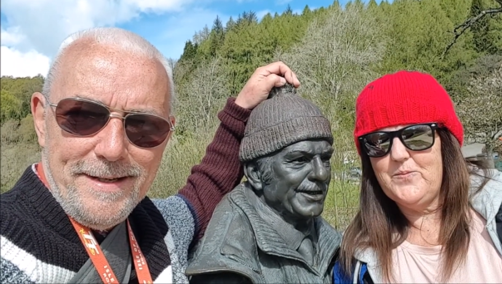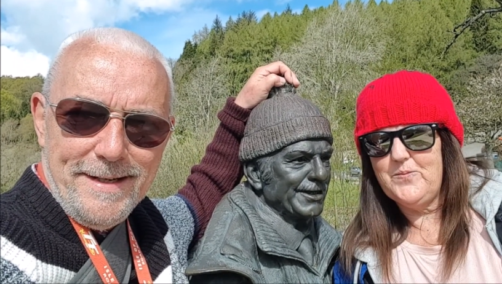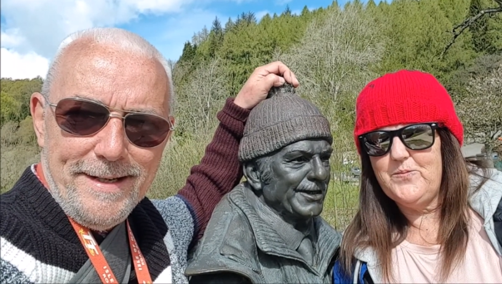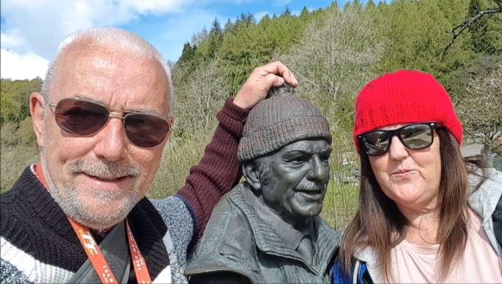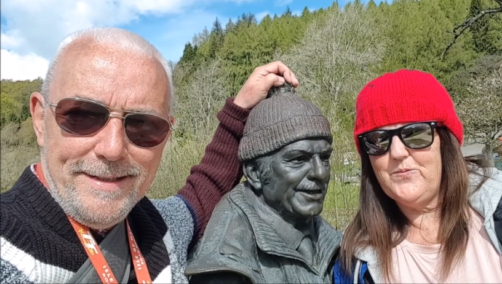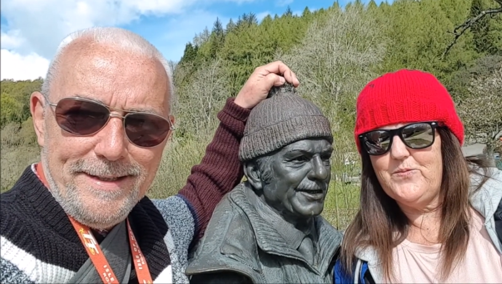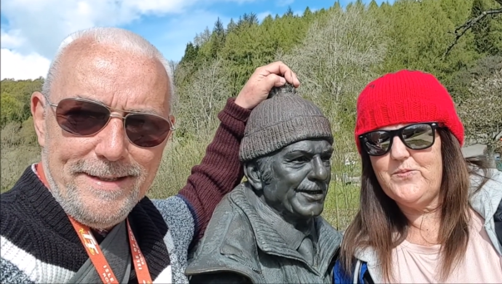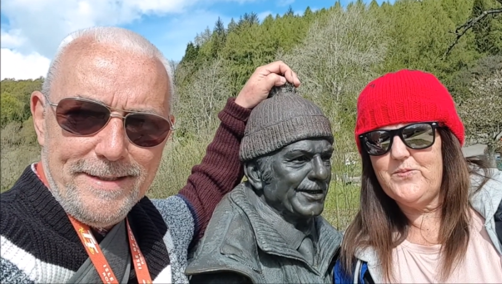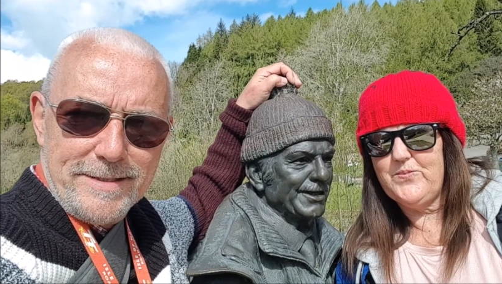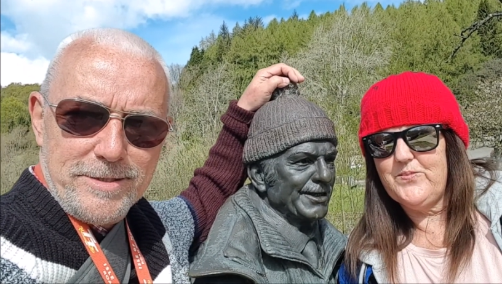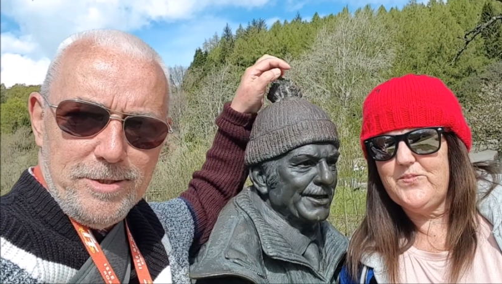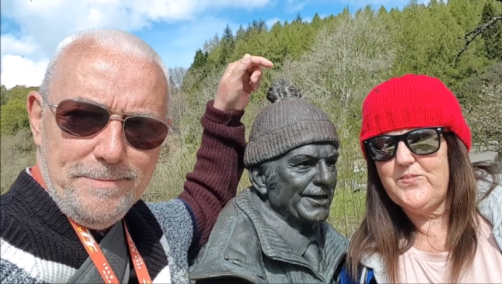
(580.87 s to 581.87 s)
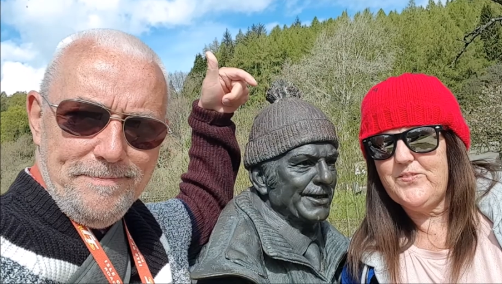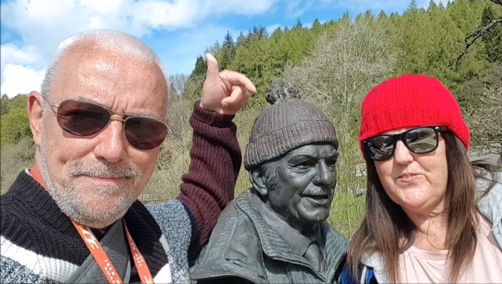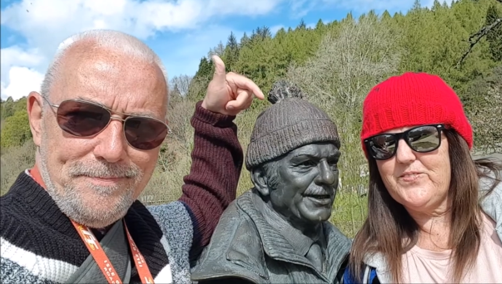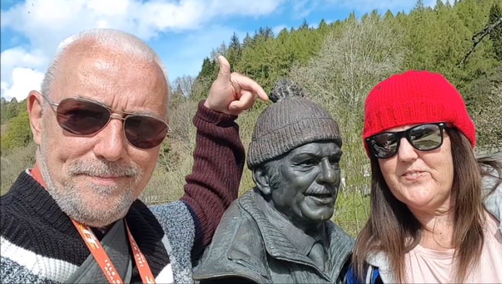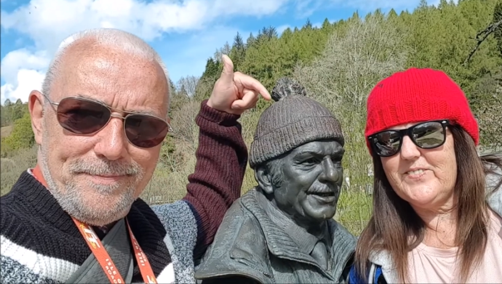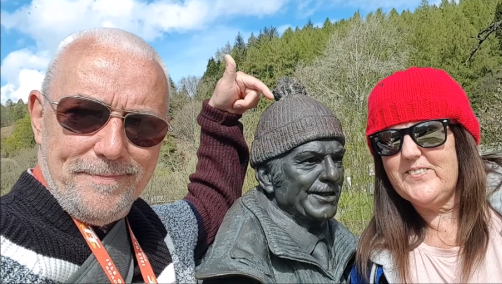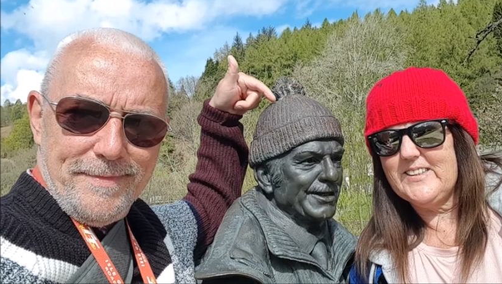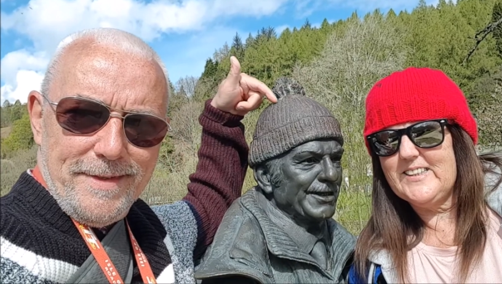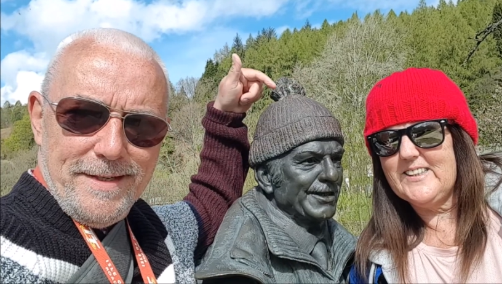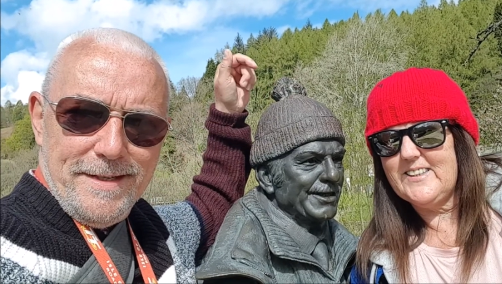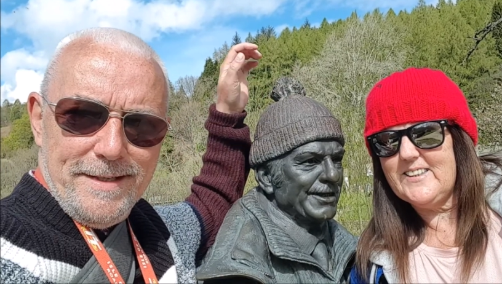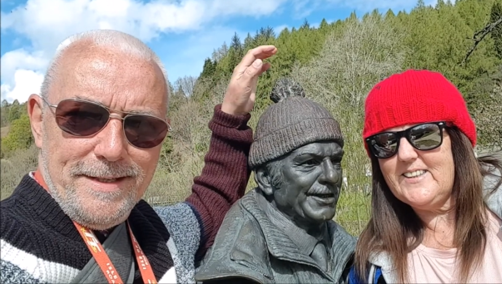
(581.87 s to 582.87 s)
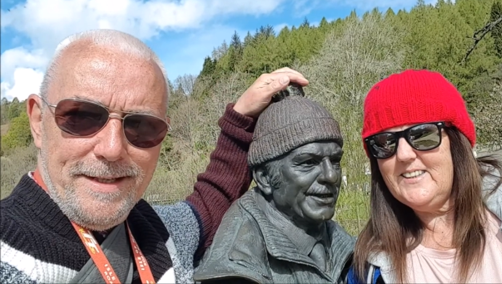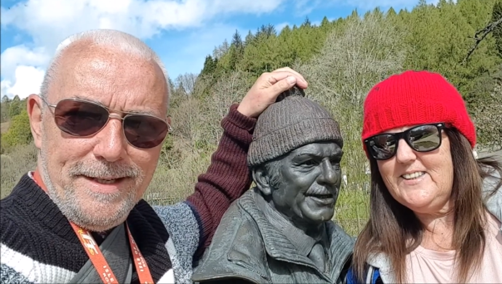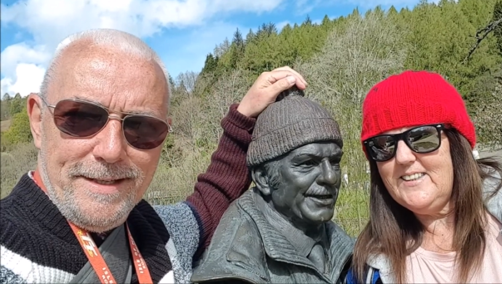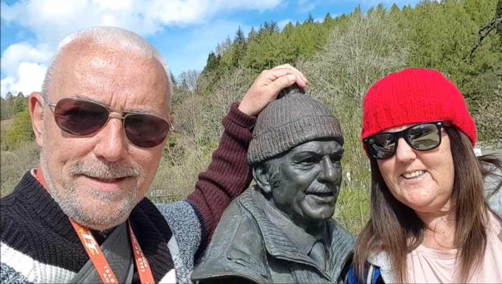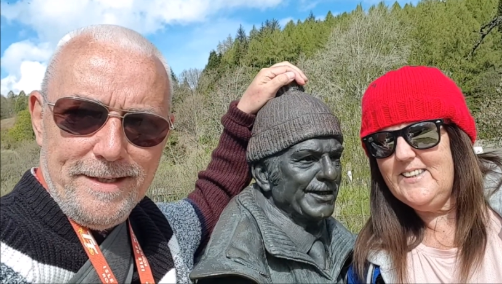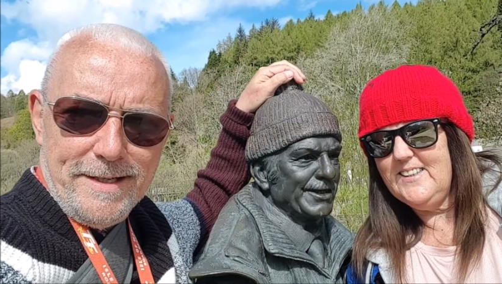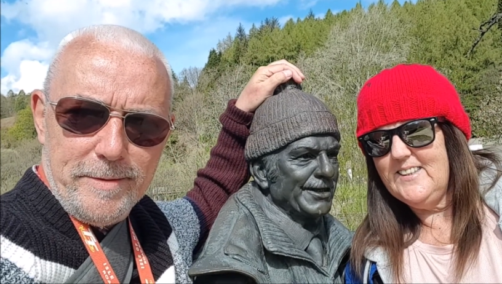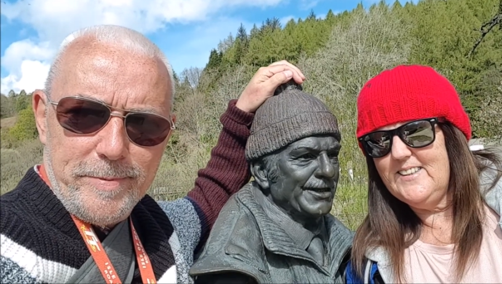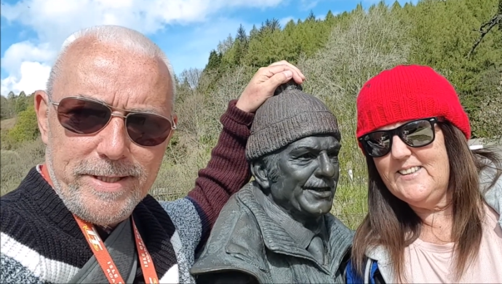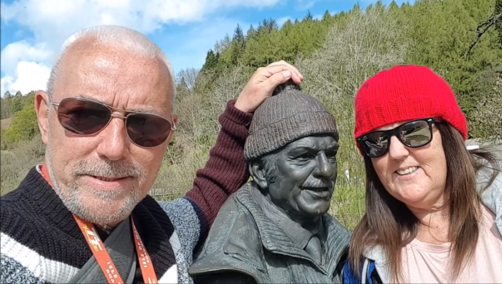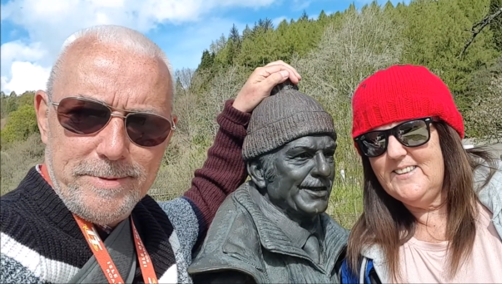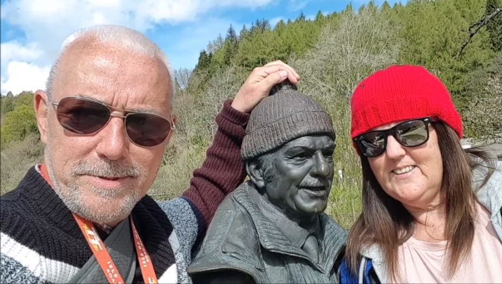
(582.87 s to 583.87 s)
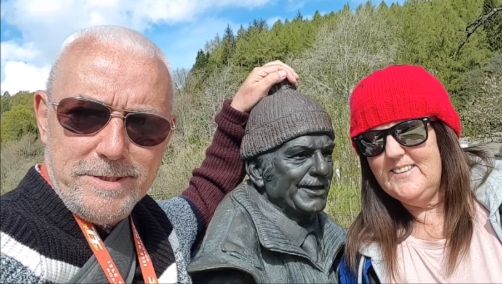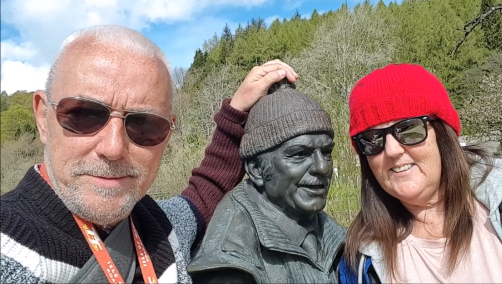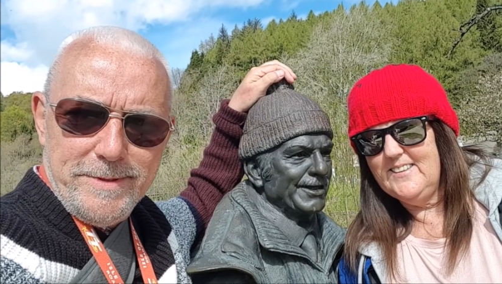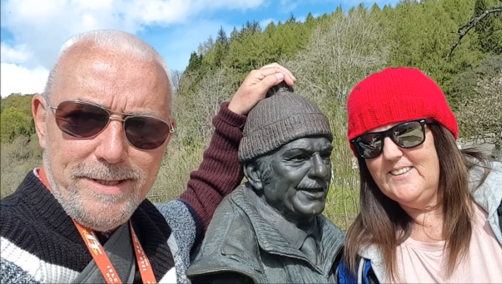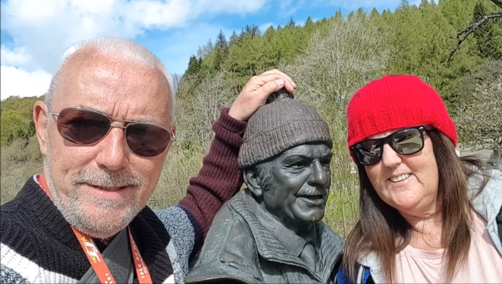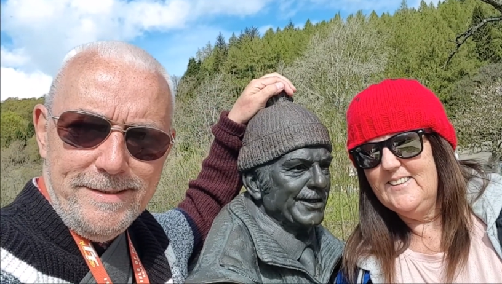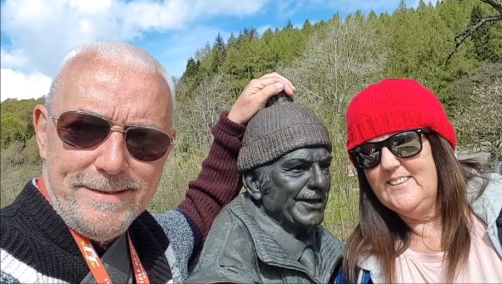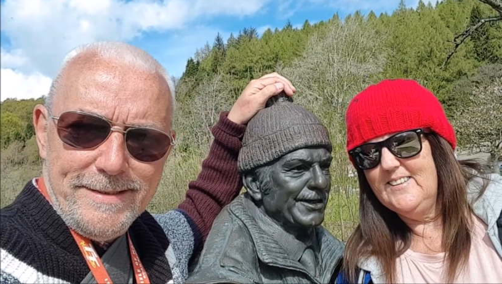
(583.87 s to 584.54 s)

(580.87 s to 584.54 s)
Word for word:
Speaker 1: and here's Tom, the irrepressible Tom Weir.